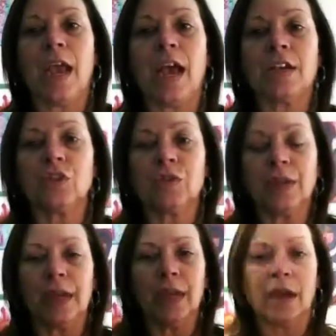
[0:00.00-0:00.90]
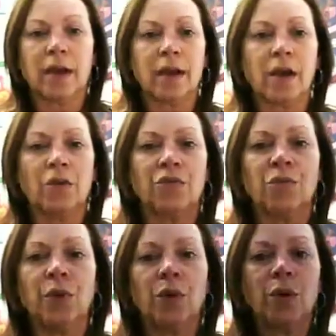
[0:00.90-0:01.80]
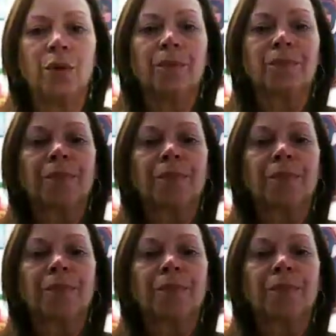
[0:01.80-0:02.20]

actually go through